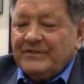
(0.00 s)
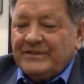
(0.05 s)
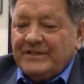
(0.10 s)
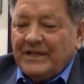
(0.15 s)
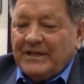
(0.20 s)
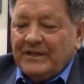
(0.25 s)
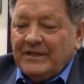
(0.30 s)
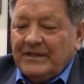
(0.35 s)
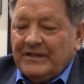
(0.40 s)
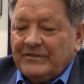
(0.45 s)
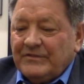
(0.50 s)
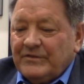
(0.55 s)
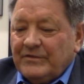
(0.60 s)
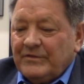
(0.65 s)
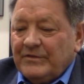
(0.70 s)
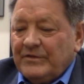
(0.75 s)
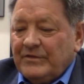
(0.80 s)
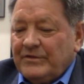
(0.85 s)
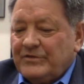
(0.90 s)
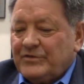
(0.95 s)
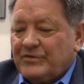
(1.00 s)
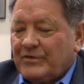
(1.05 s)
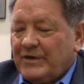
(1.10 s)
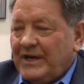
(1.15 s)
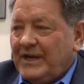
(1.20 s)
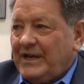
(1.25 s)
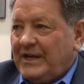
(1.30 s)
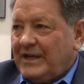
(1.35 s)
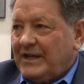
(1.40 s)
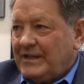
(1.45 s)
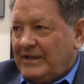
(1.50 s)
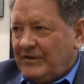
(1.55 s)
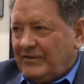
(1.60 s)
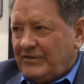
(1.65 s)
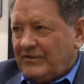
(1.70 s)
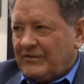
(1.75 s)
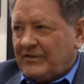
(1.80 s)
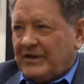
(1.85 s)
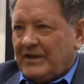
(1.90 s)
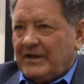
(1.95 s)
tell you this, the training, and
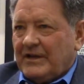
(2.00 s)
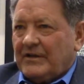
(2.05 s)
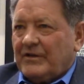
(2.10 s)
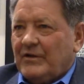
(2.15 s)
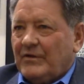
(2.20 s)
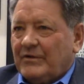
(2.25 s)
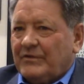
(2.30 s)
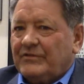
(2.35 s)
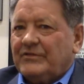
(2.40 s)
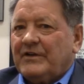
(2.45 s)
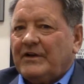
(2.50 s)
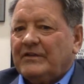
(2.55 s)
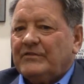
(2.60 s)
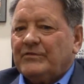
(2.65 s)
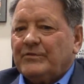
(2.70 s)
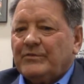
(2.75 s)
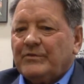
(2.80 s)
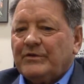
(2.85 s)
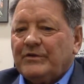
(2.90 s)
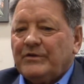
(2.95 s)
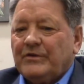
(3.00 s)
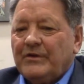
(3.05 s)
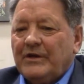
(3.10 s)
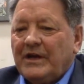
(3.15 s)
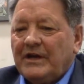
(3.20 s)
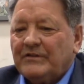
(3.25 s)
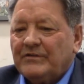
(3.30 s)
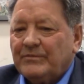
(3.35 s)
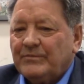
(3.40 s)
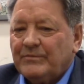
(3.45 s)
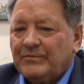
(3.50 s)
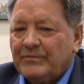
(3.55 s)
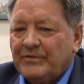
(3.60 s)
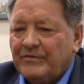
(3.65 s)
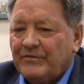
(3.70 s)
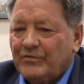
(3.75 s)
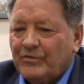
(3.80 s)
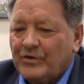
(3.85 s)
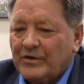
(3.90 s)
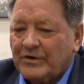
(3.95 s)
this is kind of coincides with what you asked
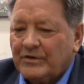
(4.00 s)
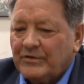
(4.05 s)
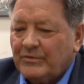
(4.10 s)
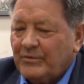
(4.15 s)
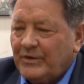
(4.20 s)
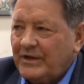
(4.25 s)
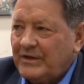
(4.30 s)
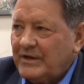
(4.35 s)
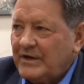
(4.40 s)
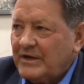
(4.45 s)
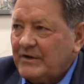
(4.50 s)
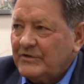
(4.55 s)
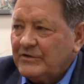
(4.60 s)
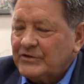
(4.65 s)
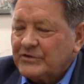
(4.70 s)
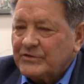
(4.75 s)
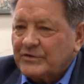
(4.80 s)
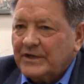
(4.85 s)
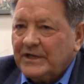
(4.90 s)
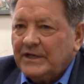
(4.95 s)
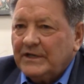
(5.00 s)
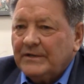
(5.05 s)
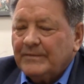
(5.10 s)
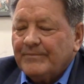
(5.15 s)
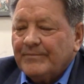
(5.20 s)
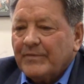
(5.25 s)
before, the way that I was trained.